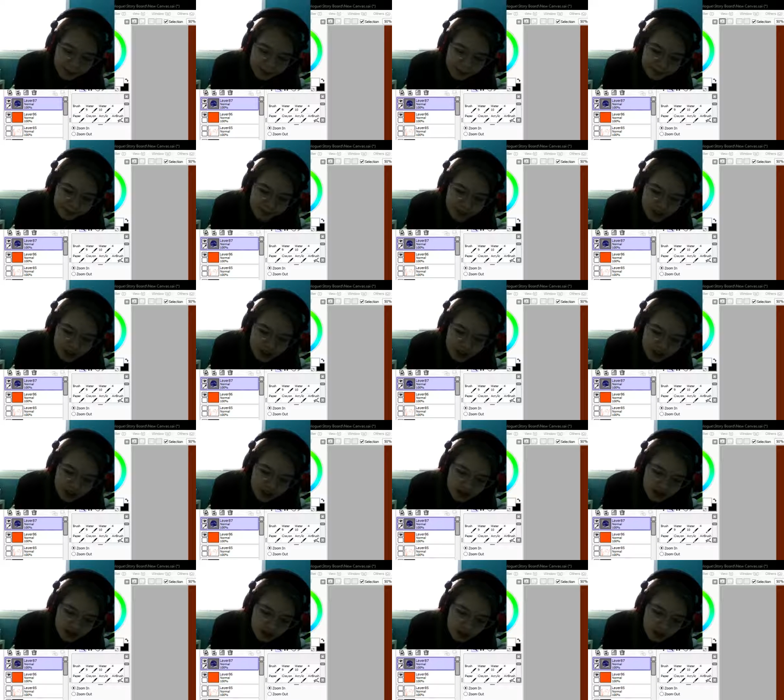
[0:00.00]
She doesn't
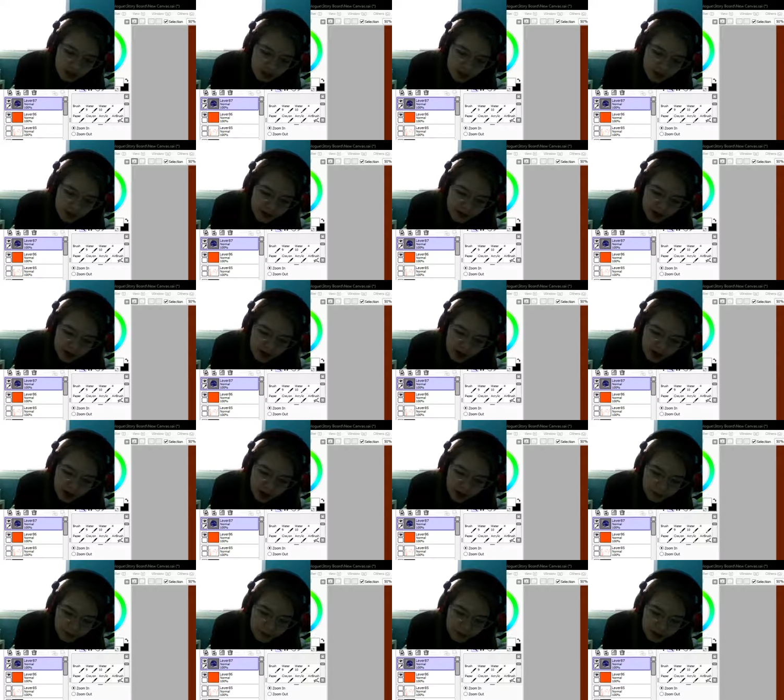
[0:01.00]
know if
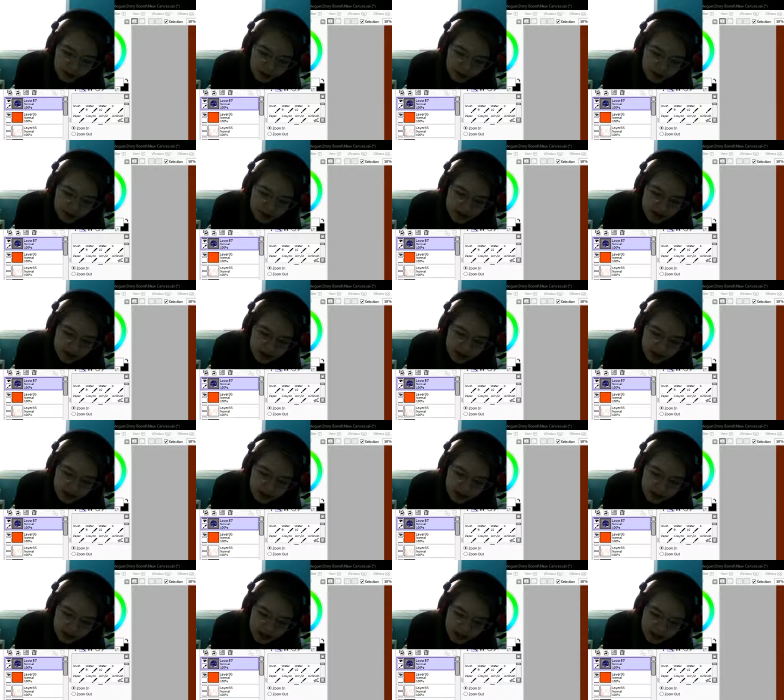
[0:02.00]
Fekro is
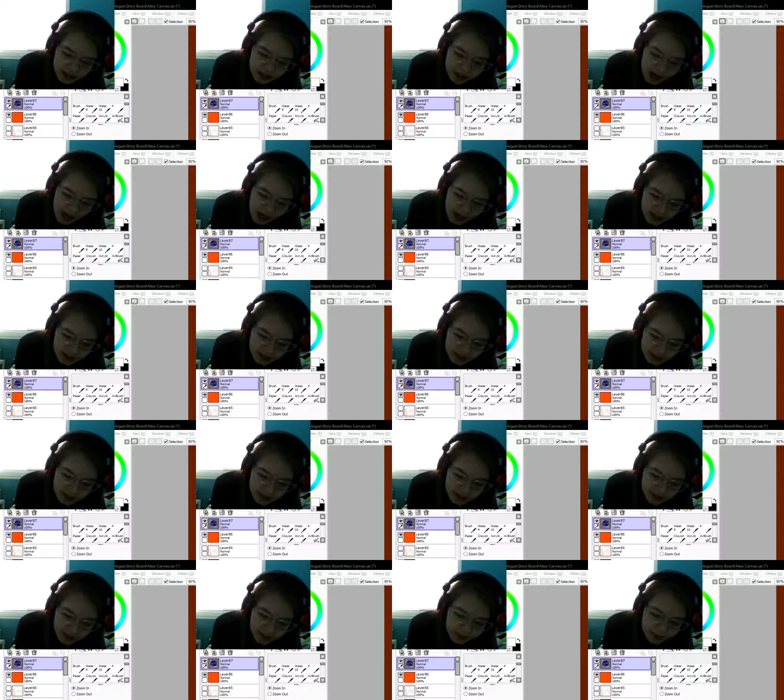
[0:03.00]
in disguise or something,